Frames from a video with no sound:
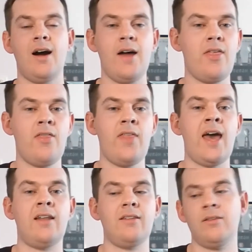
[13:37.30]
other than
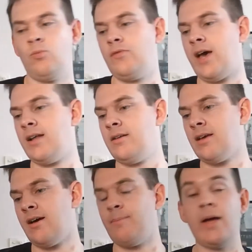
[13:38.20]
that, we've had
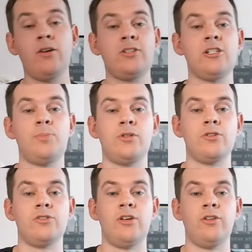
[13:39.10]
penalties
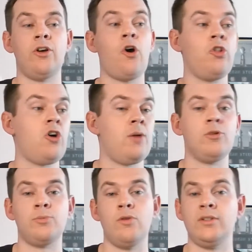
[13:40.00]
because the O-line
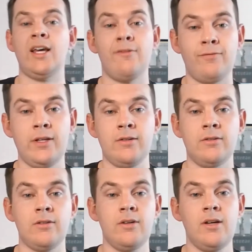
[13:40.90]
was moving
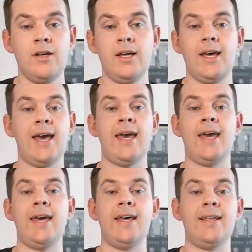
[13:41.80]
downfield.
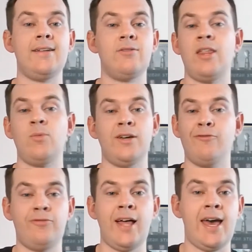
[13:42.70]
And then we get
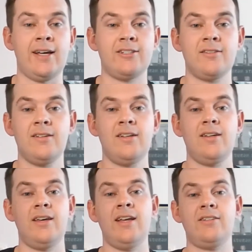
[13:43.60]
the flags.
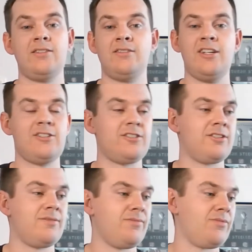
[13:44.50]
It's
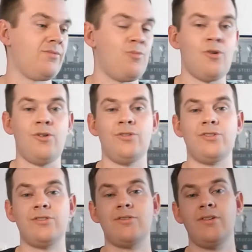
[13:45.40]
just
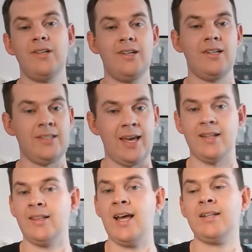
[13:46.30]
was,
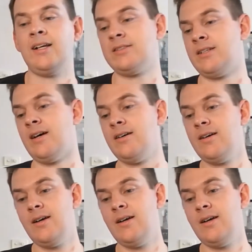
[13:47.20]
lackluster.